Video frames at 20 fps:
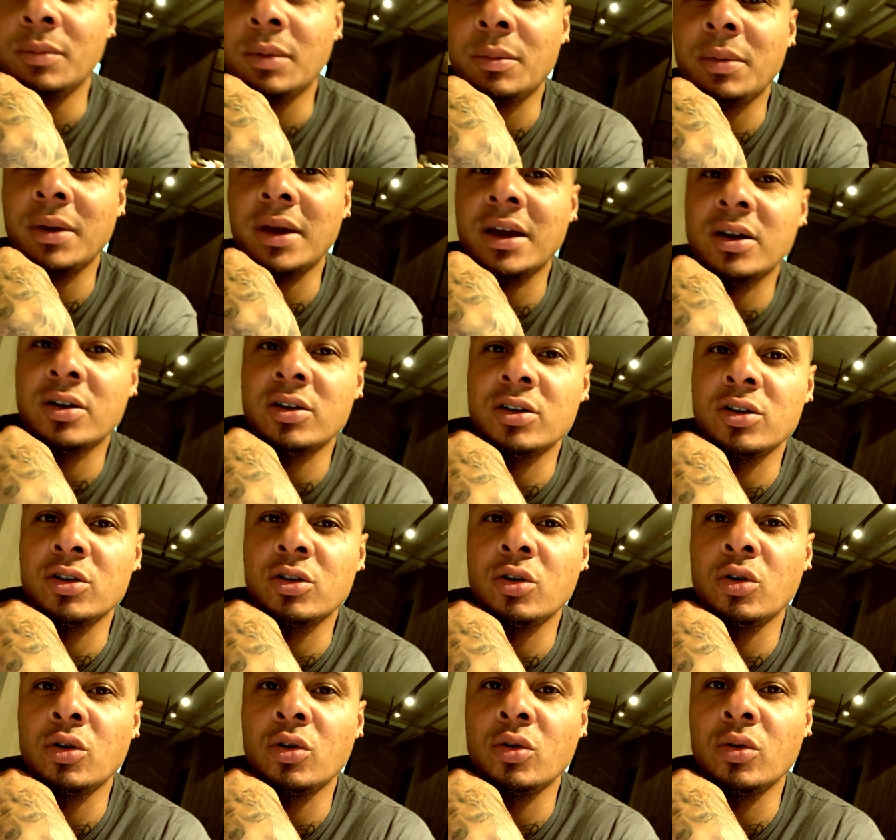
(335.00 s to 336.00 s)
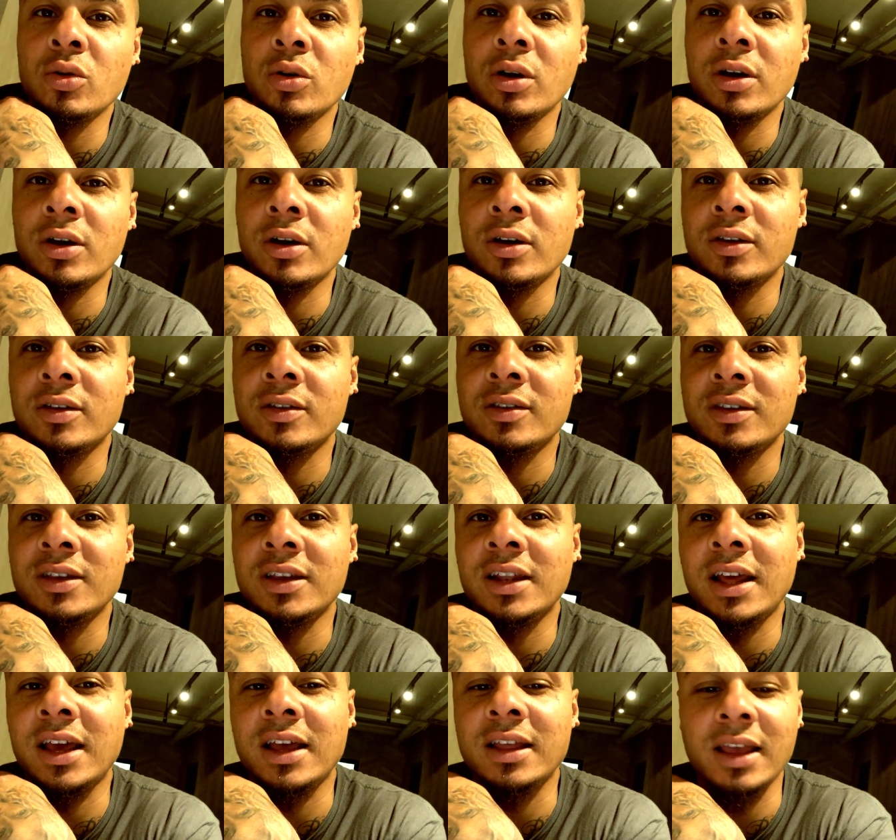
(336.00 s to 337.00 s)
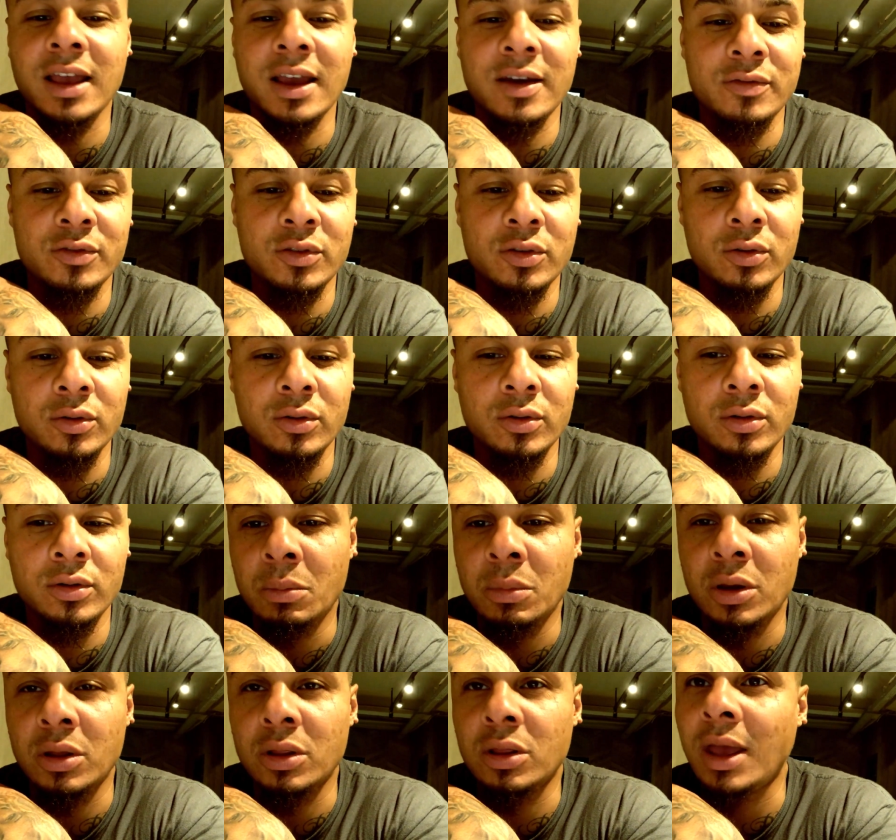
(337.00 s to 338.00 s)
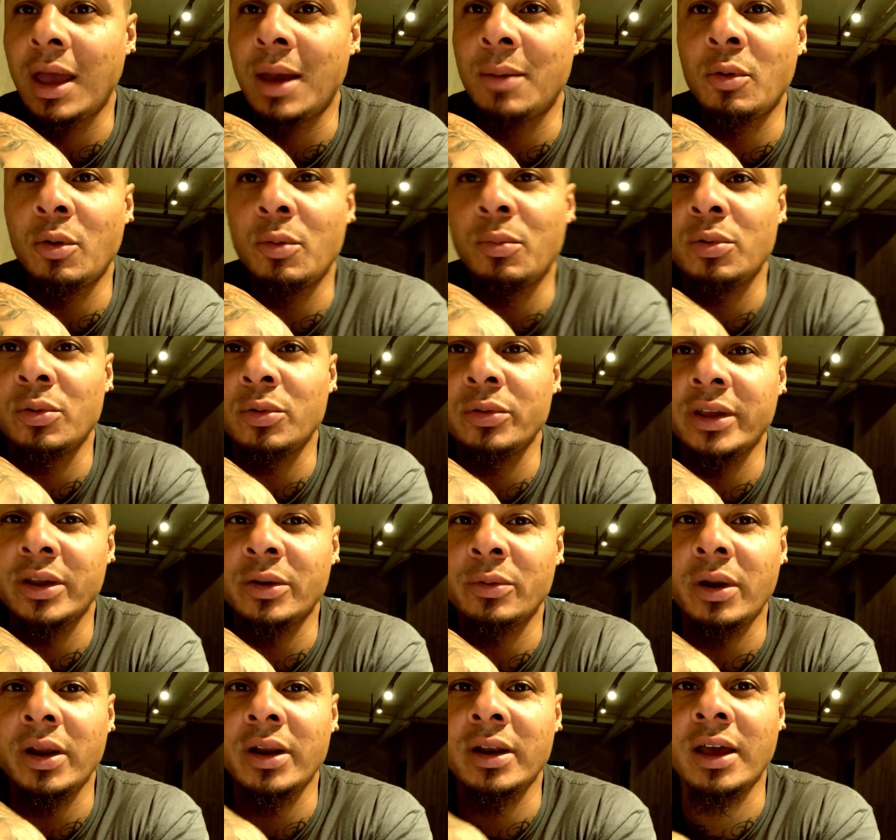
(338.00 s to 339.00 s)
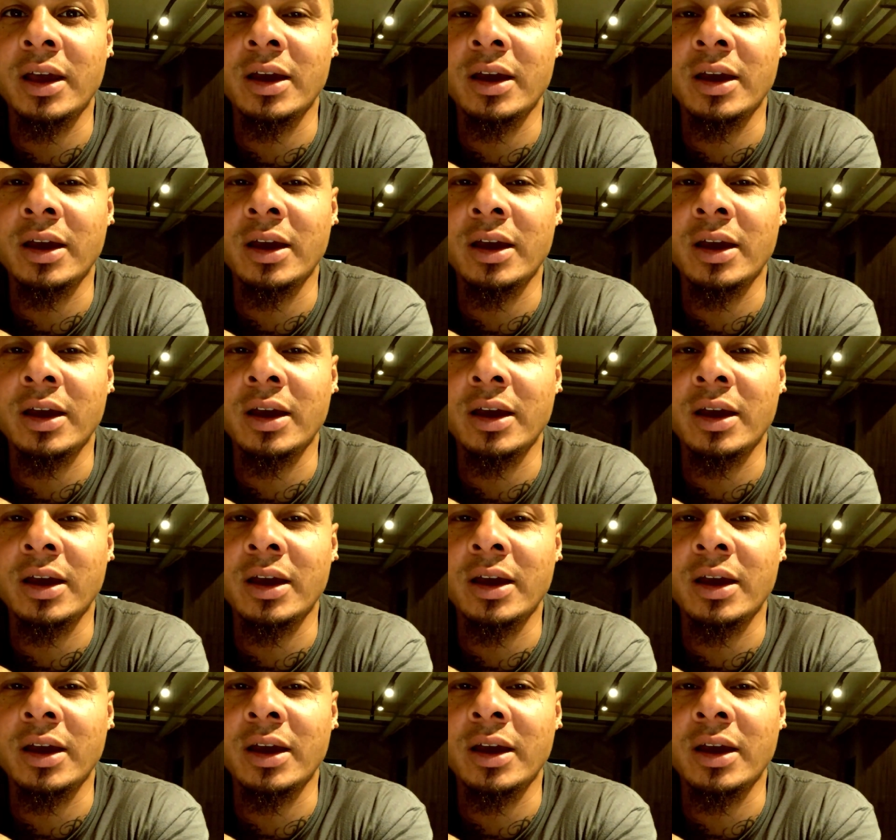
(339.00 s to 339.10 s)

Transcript: Maybe I'm gonna go see that after. But I'm uploading right